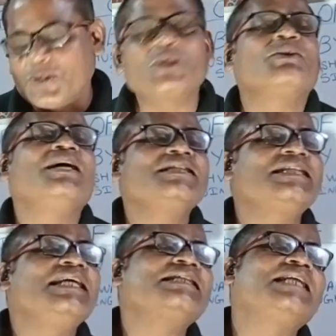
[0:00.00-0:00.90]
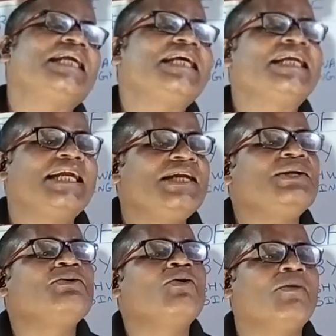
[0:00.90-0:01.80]
Khushwant Singh is getting
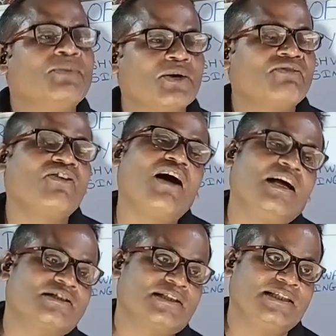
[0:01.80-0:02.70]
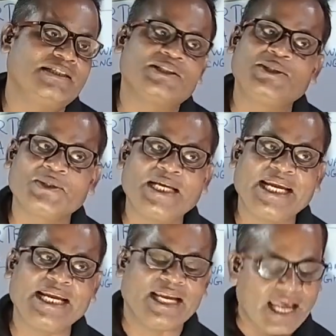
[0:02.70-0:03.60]
ready to go abroad for higher studies. Do you
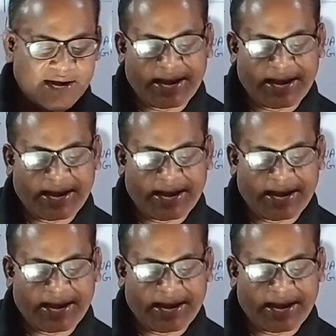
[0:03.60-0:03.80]
get it?